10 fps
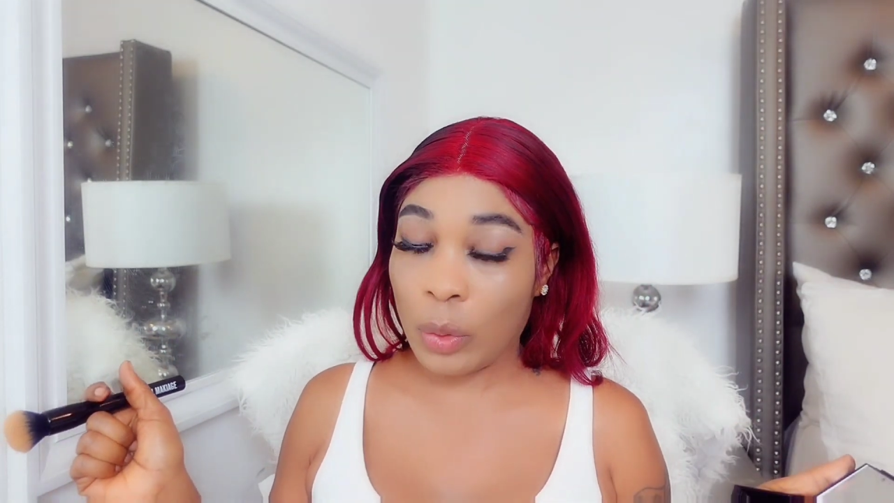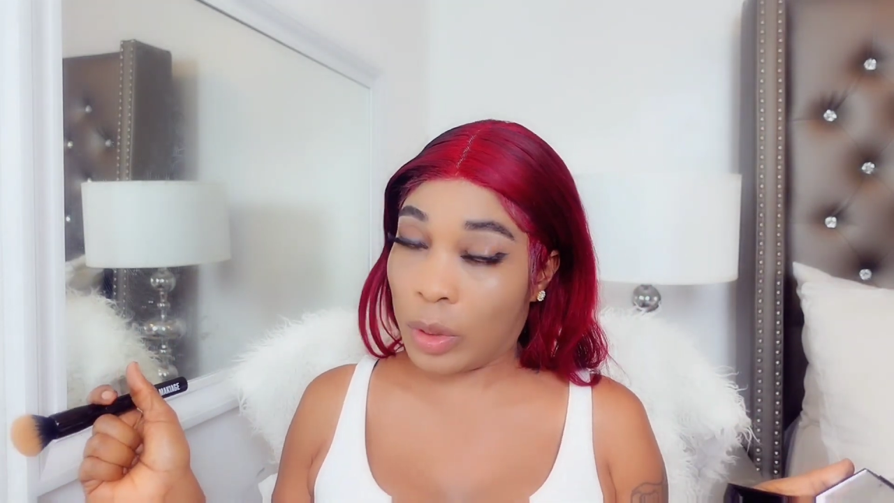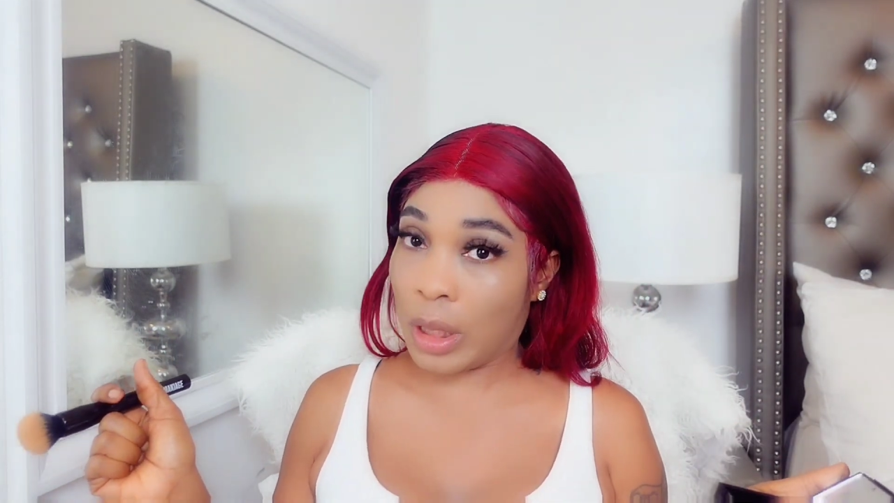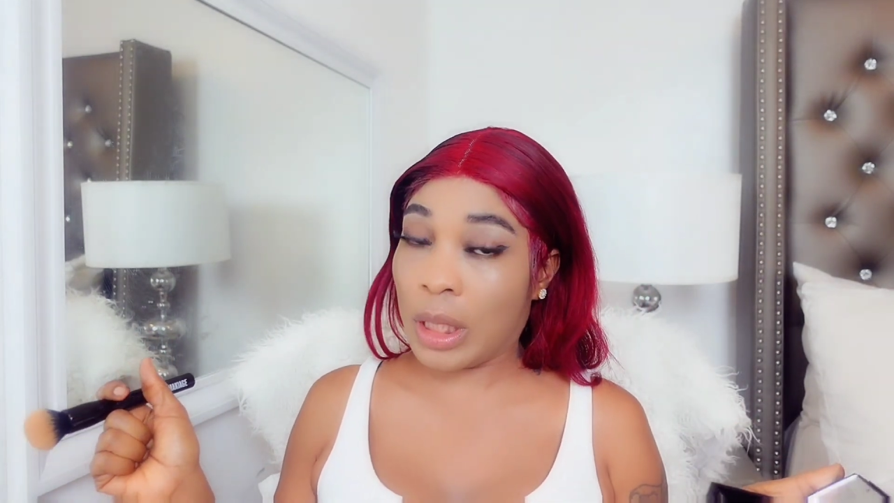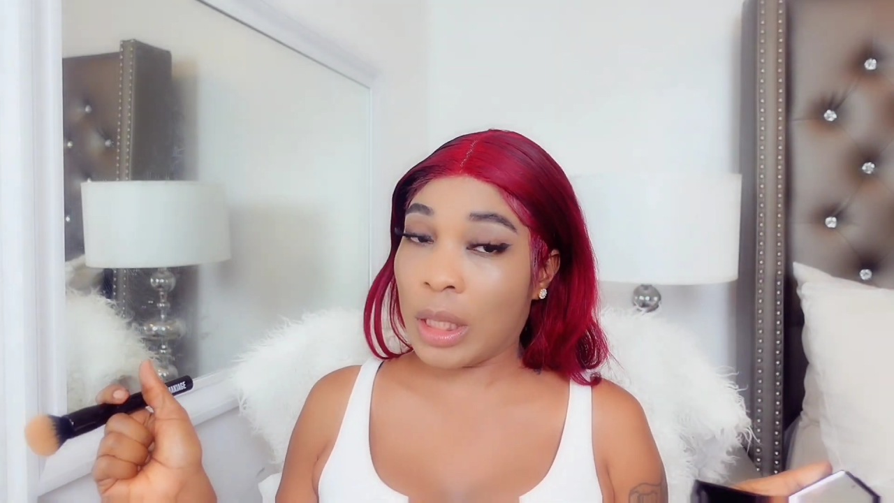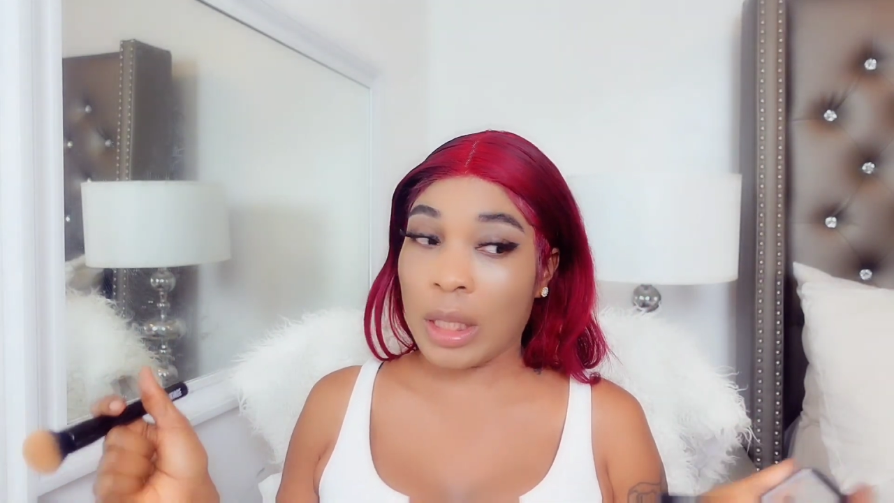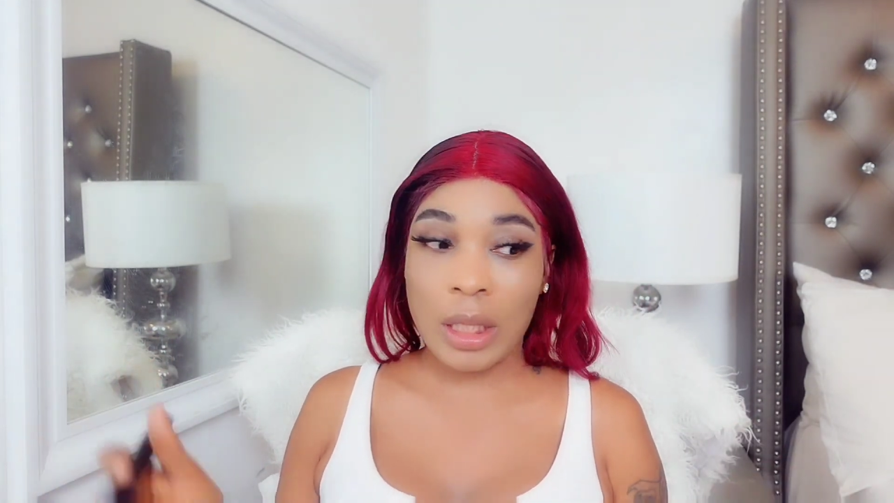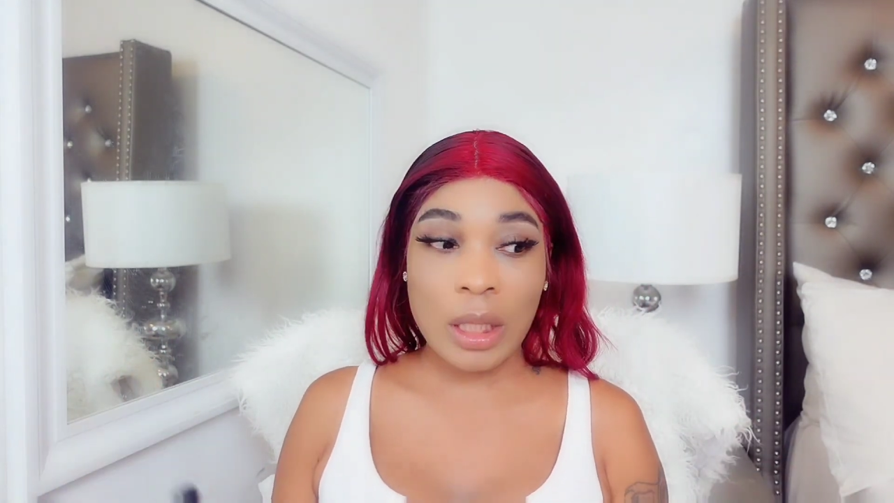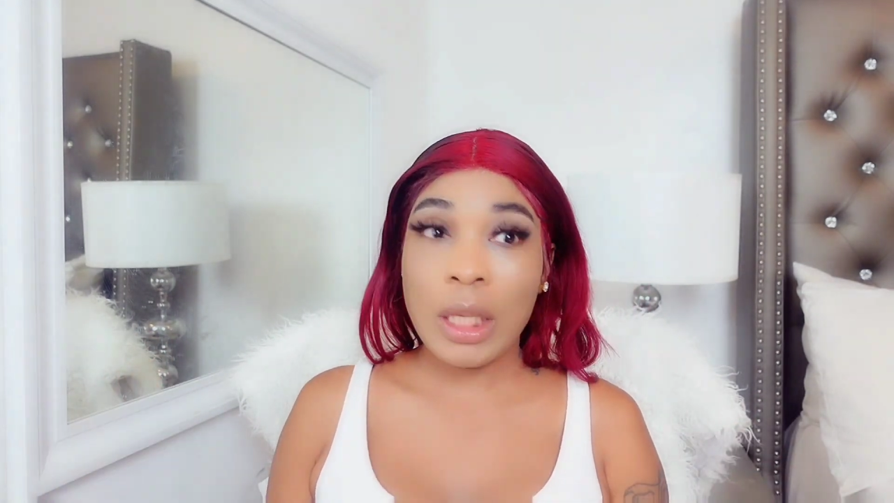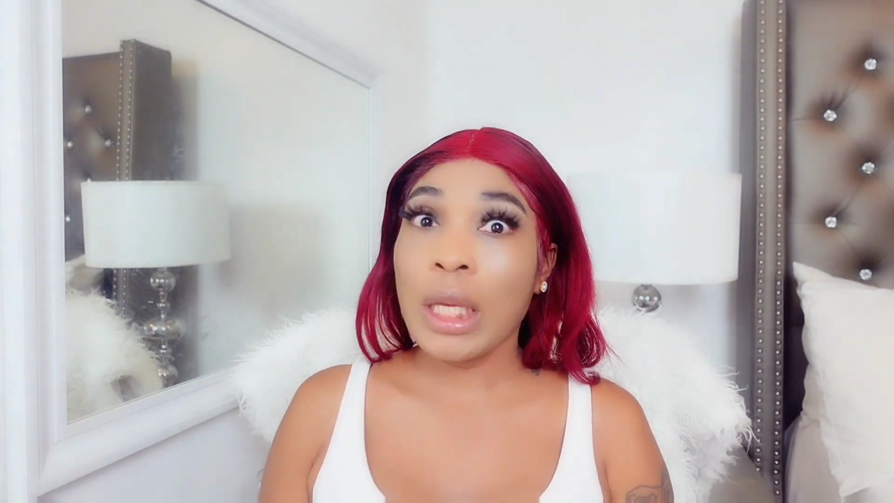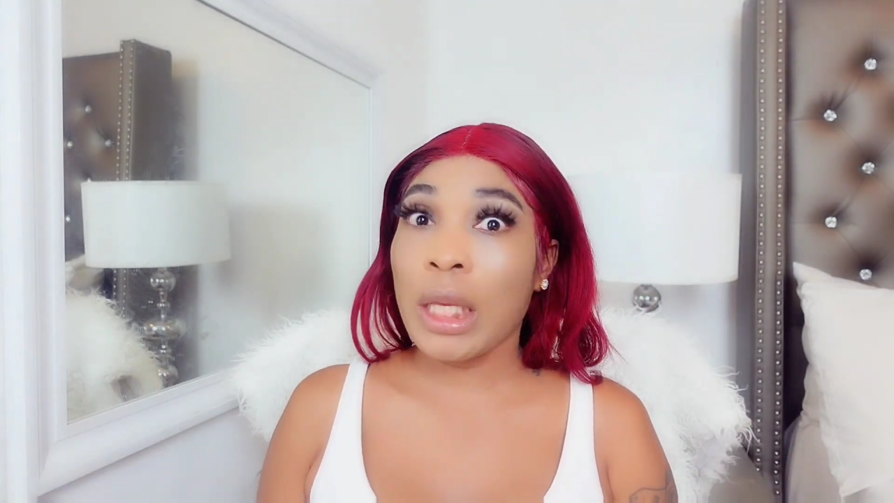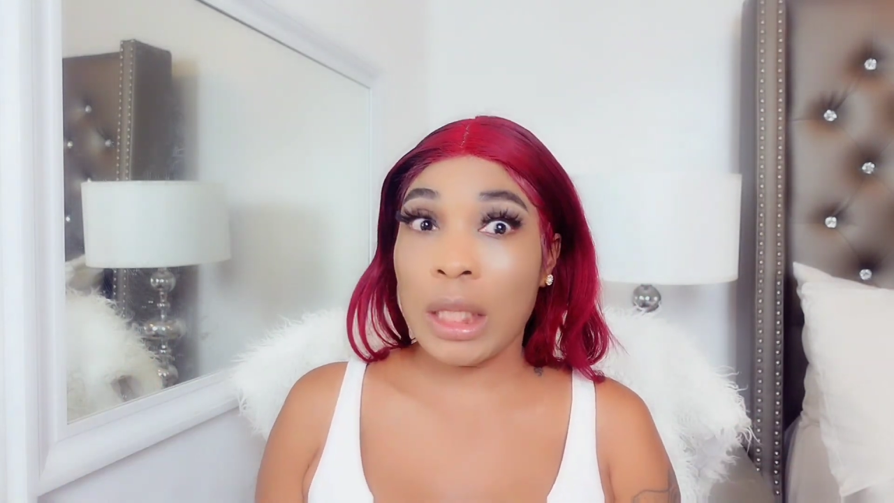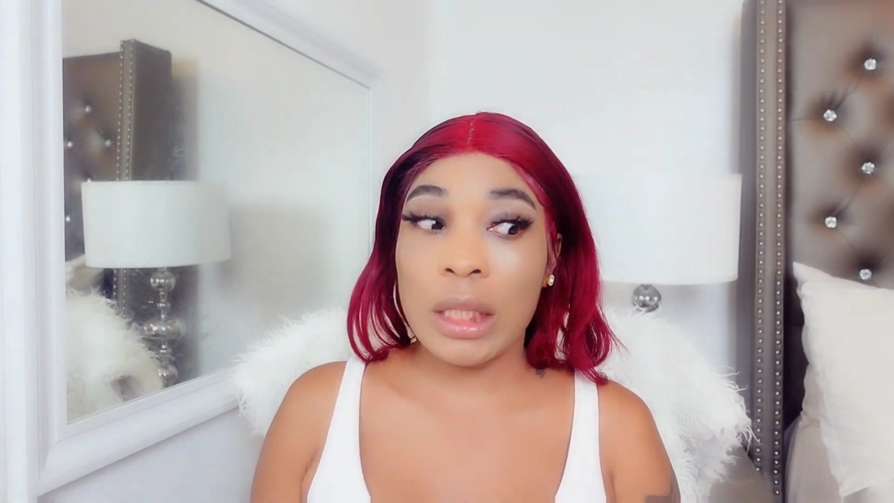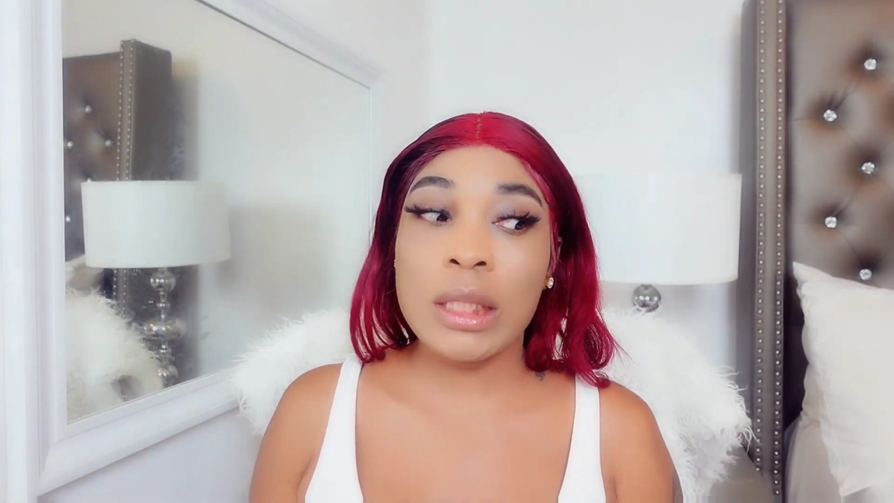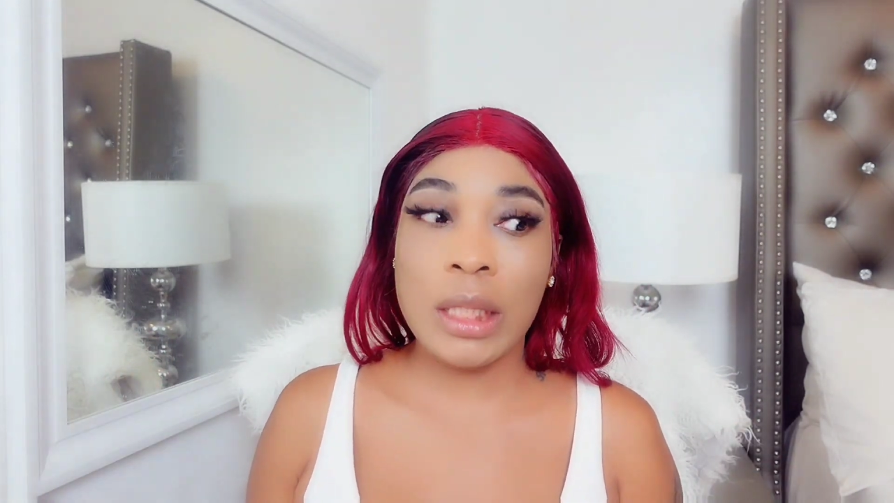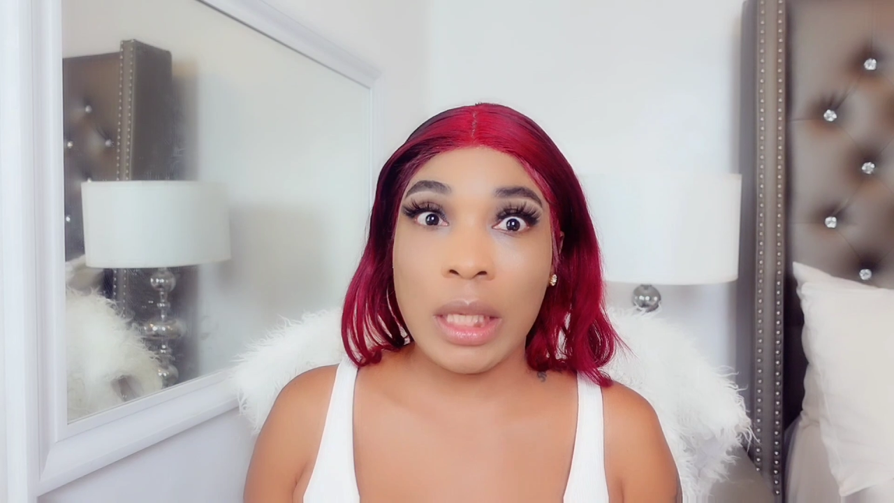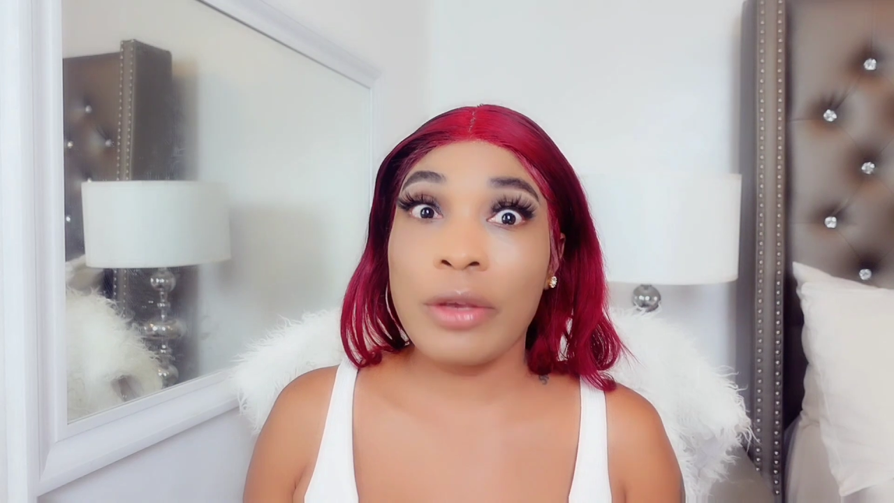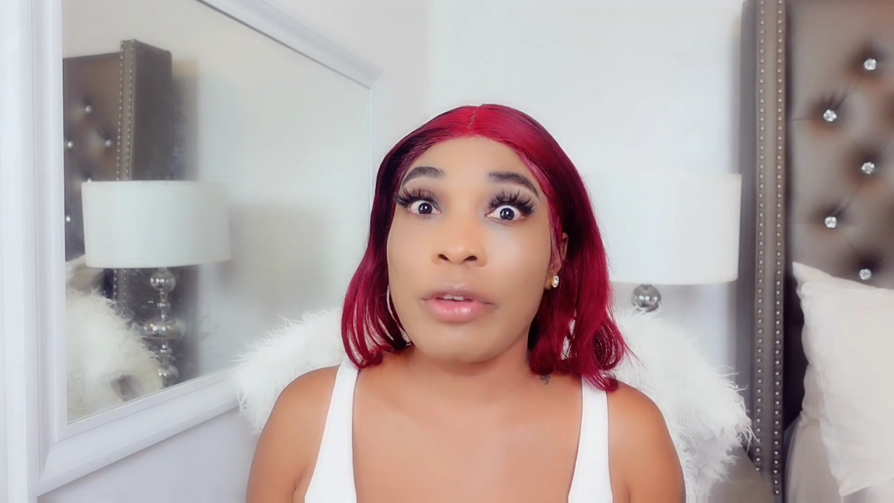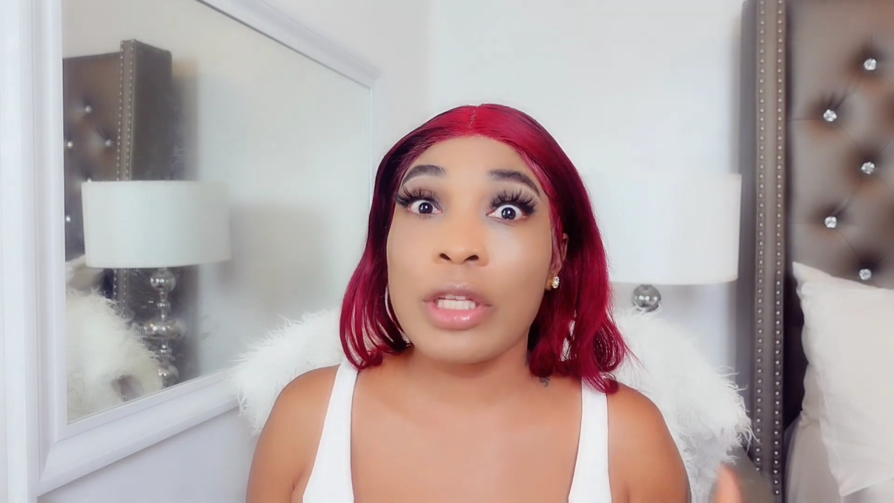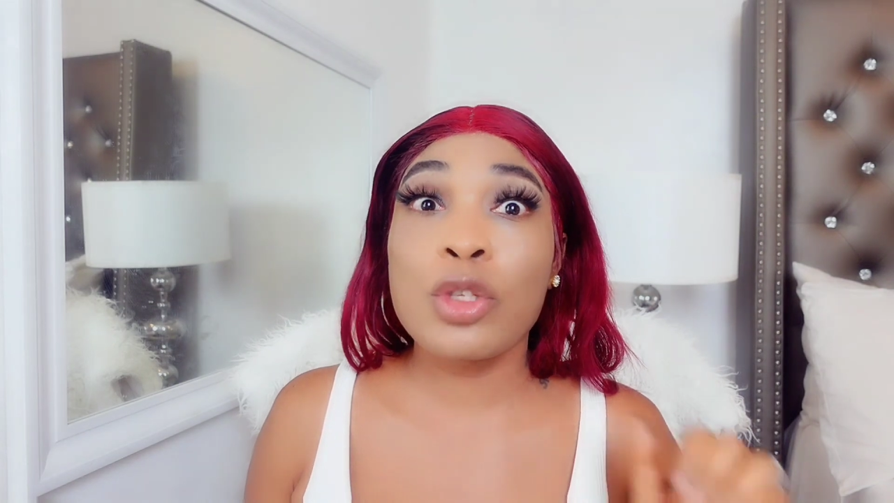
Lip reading: Okay, it is given.